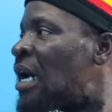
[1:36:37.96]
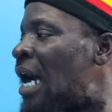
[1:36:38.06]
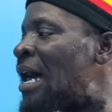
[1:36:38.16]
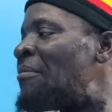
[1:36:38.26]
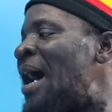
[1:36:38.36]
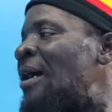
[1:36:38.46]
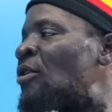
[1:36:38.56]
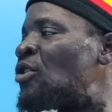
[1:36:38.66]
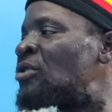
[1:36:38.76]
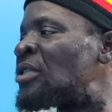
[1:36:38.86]
And that my
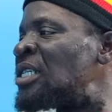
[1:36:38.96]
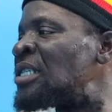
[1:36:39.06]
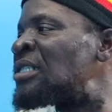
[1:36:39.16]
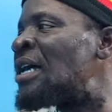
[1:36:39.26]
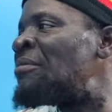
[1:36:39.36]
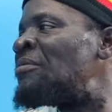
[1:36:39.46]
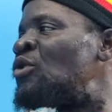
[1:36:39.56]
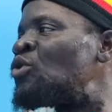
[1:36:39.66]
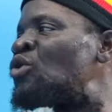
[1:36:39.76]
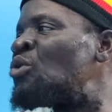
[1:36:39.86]
cousin thinks that
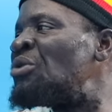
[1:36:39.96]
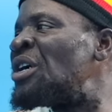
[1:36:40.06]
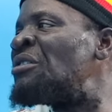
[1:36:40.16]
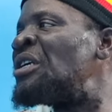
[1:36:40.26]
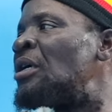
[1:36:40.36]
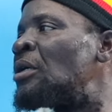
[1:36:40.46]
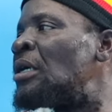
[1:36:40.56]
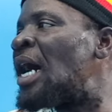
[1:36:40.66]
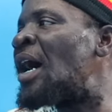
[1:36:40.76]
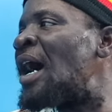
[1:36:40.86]
you used to wear. You
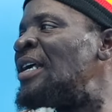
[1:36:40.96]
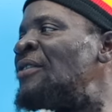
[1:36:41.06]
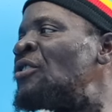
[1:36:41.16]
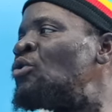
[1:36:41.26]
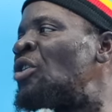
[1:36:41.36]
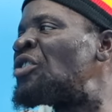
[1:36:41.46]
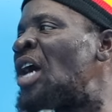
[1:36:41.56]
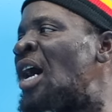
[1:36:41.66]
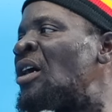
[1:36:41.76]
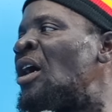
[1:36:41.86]
uh, even though she
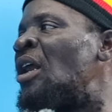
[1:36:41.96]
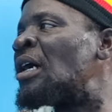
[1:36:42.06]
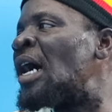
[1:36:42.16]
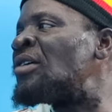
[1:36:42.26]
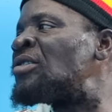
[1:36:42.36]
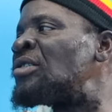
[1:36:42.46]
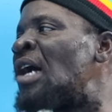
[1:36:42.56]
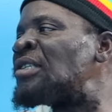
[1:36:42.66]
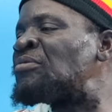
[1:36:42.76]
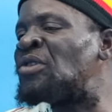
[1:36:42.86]
a girl, because she's
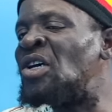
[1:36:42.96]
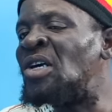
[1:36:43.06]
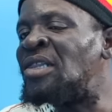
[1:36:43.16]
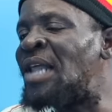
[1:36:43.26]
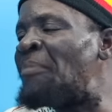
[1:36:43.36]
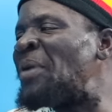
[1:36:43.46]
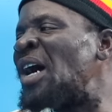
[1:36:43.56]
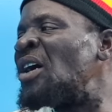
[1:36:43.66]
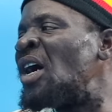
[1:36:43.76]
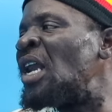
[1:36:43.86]
a
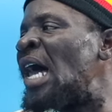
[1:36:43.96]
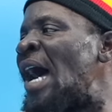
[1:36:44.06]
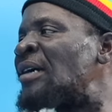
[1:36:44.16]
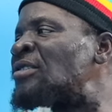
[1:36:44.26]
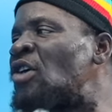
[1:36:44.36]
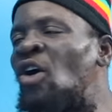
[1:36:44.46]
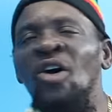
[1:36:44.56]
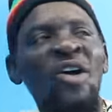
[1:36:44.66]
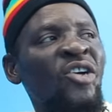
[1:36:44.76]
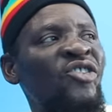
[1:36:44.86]
dapper girl like so.
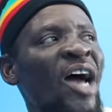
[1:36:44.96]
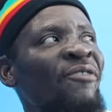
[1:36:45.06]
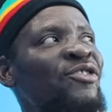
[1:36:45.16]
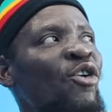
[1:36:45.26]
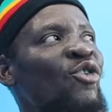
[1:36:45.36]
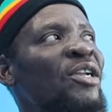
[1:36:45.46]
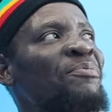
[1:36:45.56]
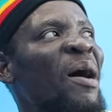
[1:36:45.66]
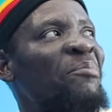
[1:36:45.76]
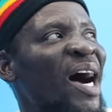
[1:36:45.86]
She has a whole
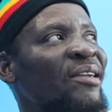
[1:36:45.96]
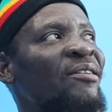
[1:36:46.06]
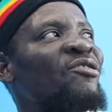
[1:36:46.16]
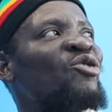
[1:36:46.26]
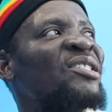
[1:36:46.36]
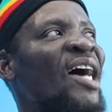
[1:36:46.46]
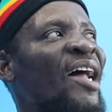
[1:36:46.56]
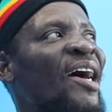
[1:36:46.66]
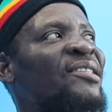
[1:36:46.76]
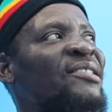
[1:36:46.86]
heap of man clothes. You
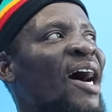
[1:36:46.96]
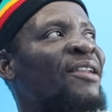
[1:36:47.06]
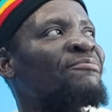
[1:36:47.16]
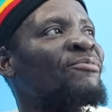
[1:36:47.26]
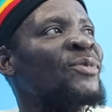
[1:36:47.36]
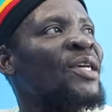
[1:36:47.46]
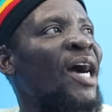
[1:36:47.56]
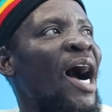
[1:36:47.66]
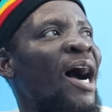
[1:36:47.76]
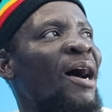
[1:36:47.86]
understand?
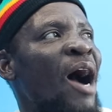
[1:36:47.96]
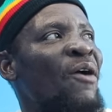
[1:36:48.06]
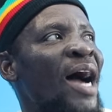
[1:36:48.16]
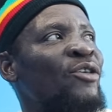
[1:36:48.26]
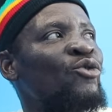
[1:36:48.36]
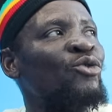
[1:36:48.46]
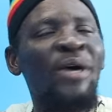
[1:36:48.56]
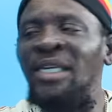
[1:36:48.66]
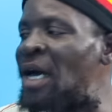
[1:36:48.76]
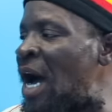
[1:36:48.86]
Cause I want you
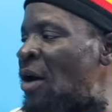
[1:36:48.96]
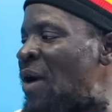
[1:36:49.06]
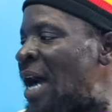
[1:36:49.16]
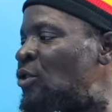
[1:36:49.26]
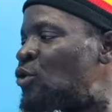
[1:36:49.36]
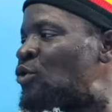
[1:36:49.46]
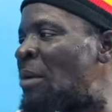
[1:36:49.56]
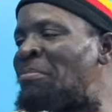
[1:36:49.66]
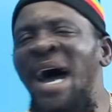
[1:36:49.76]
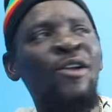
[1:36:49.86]
to I want you
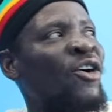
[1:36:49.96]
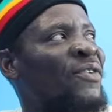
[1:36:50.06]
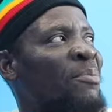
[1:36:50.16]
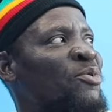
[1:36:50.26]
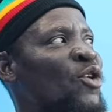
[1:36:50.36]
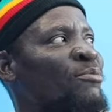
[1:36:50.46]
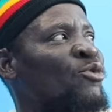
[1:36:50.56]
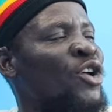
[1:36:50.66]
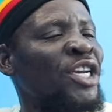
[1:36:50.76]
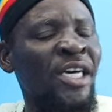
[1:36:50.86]
to mad over
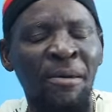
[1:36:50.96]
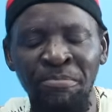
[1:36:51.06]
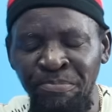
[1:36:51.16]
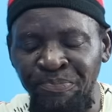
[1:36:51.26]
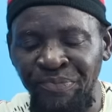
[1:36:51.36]
Portmore name.